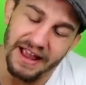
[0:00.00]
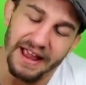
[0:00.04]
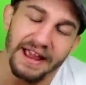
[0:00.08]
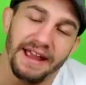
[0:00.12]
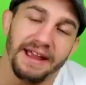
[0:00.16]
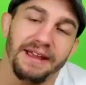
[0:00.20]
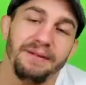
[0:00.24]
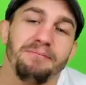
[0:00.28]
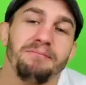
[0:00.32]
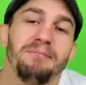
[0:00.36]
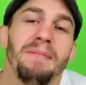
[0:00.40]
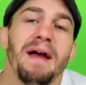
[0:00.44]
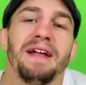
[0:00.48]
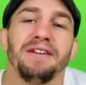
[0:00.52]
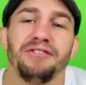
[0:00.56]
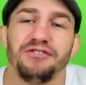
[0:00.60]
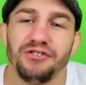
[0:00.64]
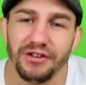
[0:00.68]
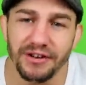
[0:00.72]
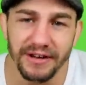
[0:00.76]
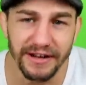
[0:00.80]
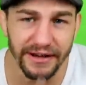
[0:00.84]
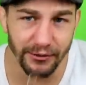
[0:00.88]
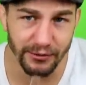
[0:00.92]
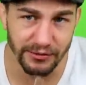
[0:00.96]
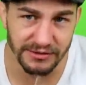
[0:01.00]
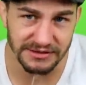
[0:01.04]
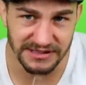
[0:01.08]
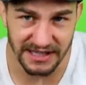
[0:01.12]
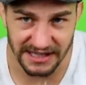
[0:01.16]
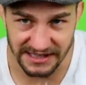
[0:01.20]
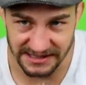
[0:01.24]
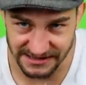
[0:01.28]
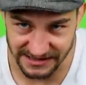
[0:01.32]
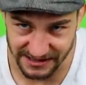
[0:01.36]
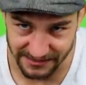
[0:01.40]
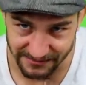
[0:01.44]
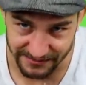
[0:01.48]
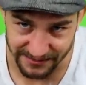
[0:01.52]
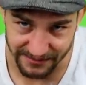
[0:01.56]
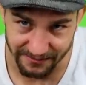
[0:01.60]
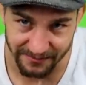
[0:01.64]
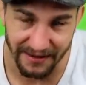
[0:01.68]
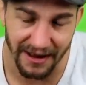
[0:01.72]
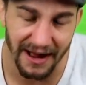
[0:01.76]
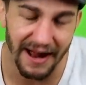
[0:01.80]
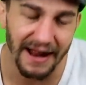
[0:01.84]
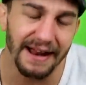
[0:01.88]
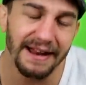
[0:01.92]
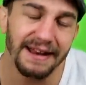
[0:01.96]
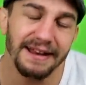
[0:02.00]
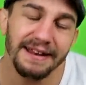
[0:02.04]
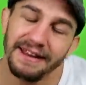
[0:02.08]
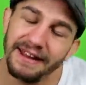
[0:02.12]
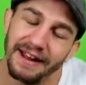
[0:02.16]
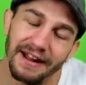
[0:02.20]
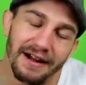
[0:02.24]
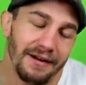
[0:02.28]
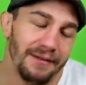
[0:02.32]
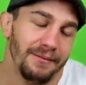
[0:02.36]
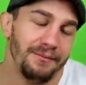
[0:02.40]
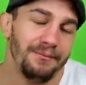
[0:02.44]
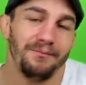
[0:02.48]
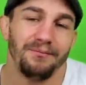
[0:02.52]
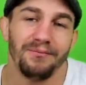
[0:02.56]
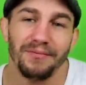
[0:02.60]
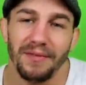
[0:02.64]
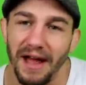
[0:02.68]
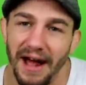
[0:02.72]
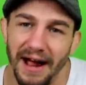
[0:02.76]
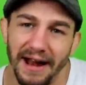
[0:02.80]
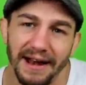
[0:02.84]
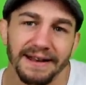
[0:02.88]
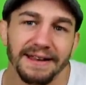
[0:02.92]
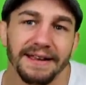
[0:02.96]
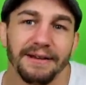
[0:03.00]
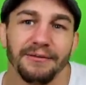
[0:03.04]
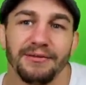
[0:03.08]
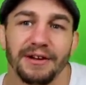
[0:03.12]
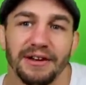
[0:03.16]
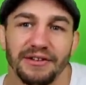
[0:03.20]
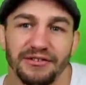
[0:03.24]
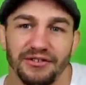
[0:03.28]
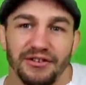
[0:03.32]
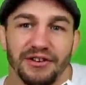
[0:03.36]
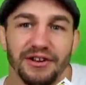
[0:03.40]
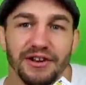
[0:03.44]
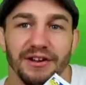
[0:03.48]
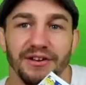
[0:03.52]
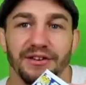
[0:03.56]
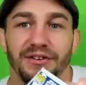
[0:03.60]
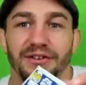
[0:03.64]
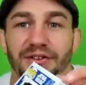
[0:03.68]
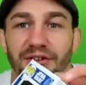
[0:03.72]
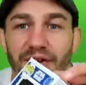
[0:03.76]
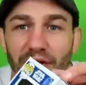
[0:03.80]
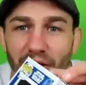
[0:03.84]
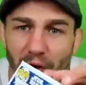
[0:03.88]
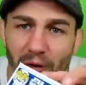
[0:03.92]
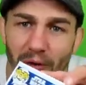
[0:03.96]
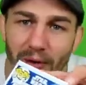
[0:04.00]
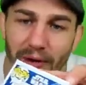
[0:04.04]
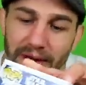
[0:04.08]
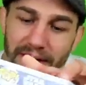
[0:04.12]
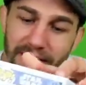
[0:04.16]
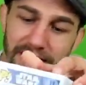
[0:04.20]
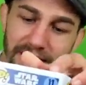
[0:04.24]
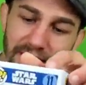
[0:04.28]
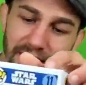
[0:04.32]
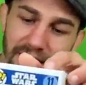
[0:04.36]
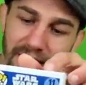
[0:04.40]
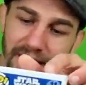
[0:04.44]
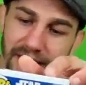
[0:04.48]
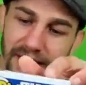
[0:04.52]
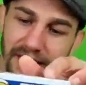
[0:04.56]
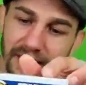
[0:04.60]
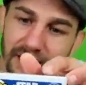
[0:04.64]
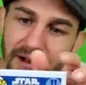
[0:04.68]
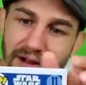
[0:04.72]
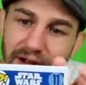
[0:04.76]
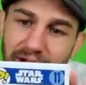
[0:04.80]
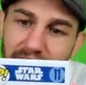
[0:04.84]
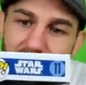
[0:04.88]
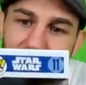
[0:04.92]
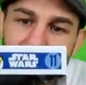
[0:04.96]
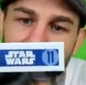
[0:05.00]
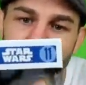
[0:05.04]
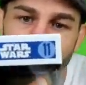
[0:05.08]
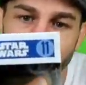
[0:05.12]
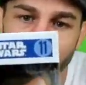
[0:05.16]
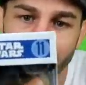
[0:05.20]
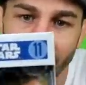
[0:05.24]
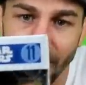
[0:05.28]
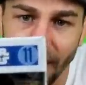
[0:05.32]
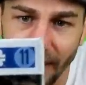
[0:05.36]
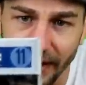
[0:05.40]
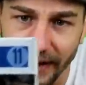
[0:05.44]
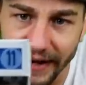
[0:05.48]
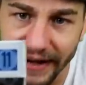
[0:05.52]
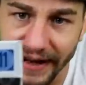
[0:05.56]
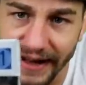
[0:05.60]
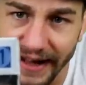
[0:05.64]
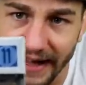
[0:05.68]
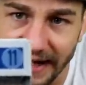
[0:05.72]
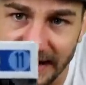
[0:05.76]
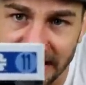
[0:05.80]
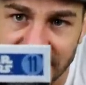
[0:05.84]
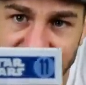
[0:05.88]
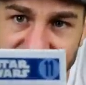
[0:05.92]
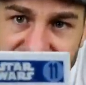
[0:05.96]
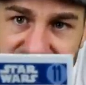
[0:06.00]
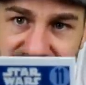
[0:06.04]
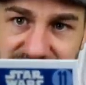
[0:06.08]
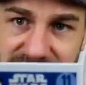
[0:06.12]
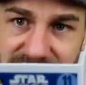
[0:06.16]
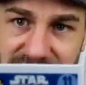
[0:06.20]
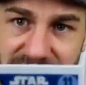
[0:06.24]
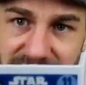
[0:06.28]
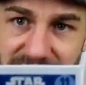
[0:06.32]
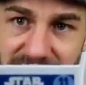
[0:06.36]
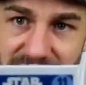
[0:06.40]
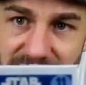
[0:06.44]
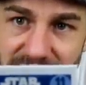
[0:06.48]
he mentioned he would send something, but I, you know, I didn't think he was actually gonna do it. Look at this.